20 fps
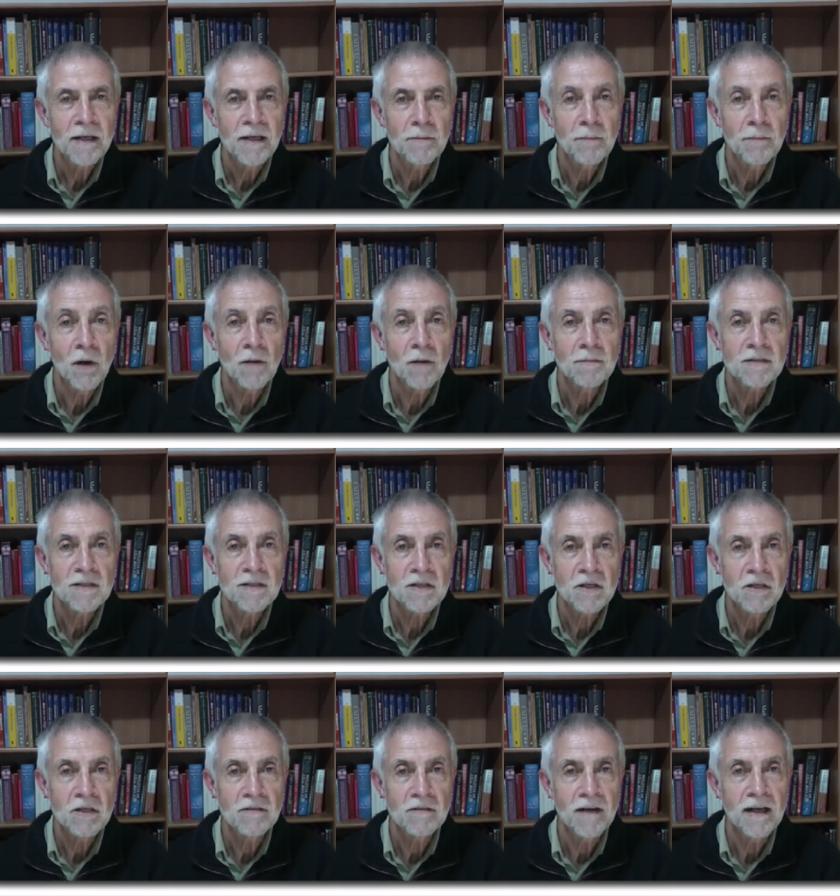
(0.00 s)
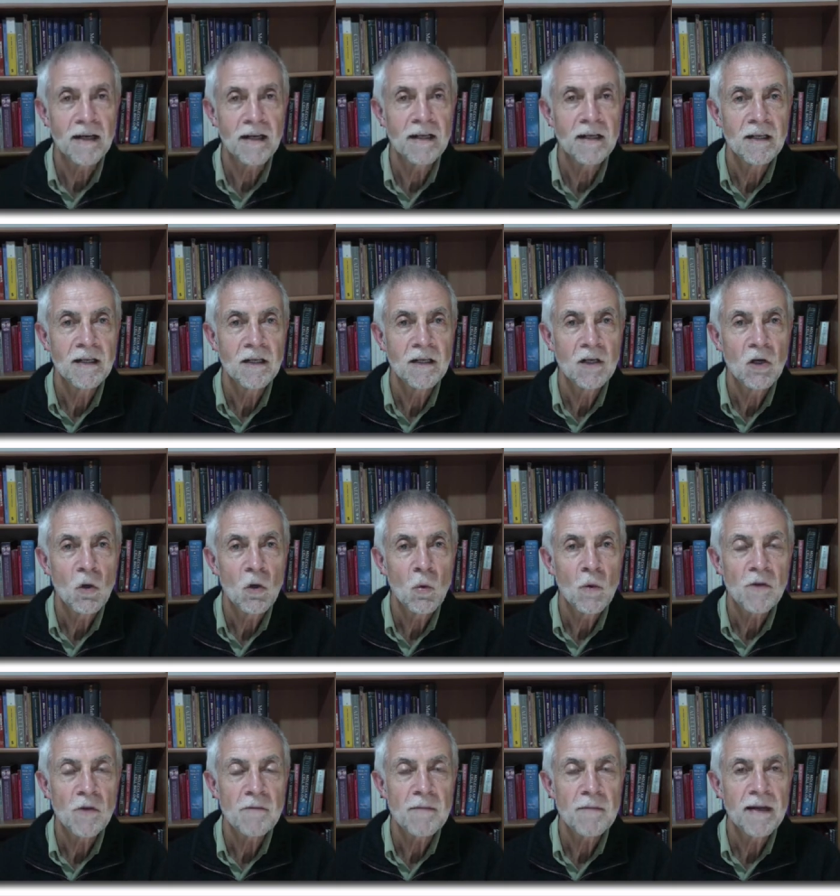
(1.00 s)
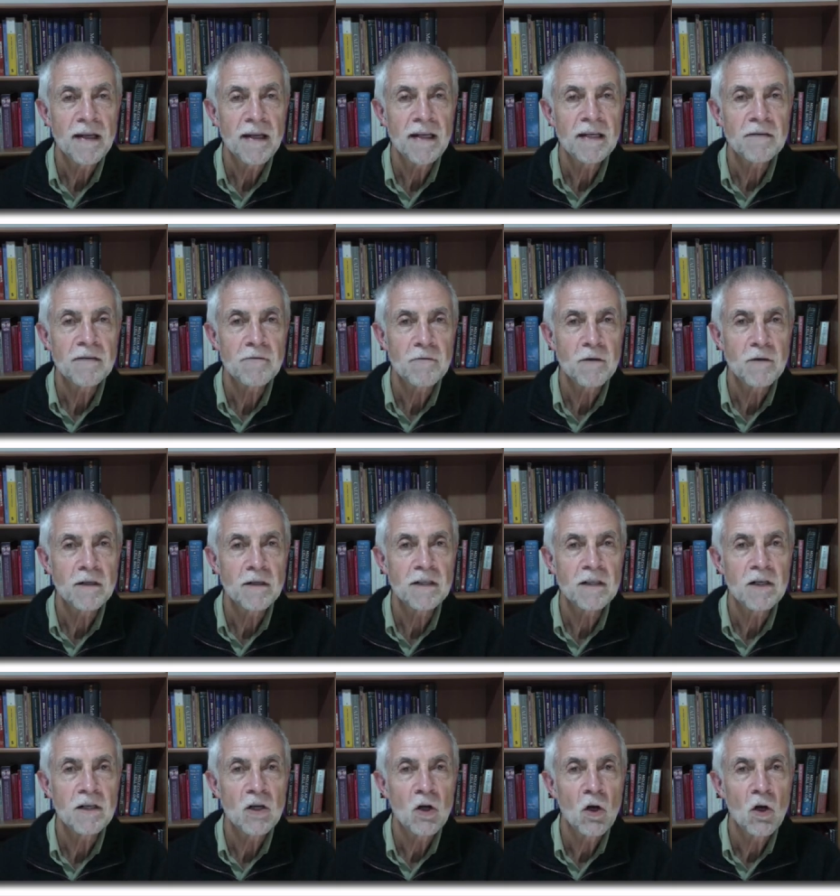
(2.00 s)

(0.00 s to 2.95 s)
Bob's server with many different